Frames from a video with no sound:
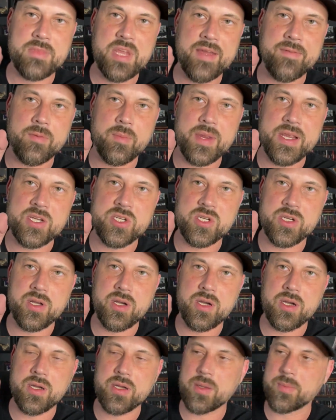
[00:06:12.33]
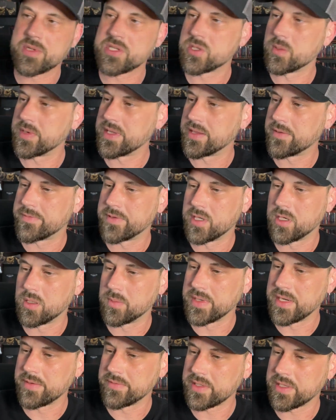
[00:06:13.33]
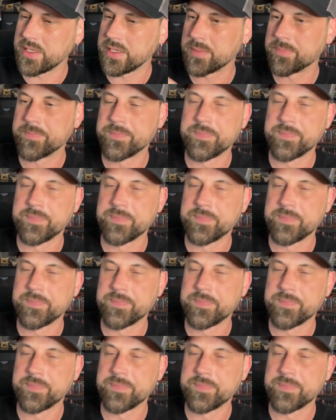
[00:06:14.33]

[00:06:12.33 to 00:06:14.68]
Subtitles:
information on, I'm assuming, the film and everything.